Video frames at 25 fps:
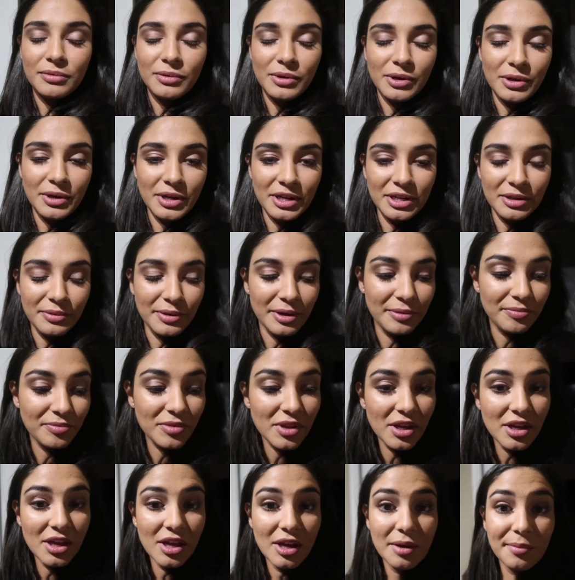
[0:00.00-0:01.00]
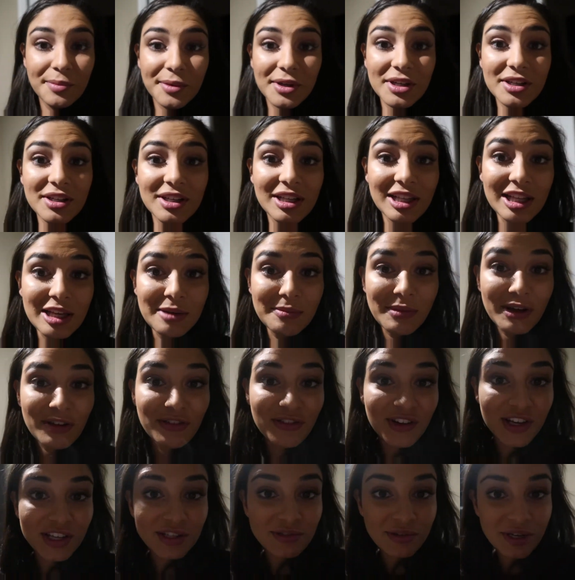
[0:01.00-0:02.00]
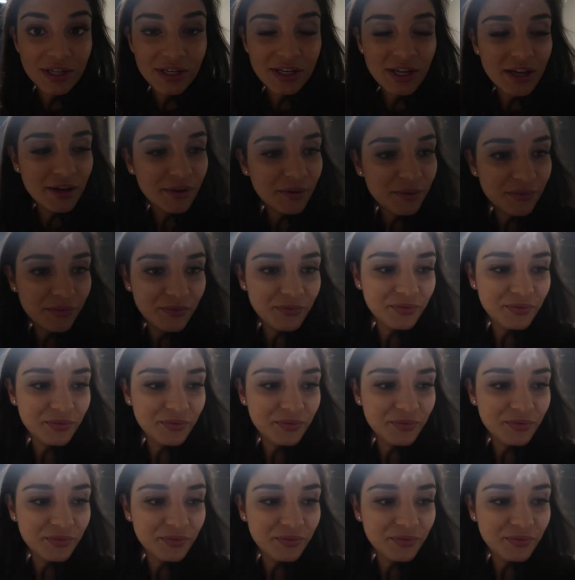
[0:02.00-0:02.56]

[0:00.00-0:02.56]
Well, anyway, I'm gonna clean my face right now.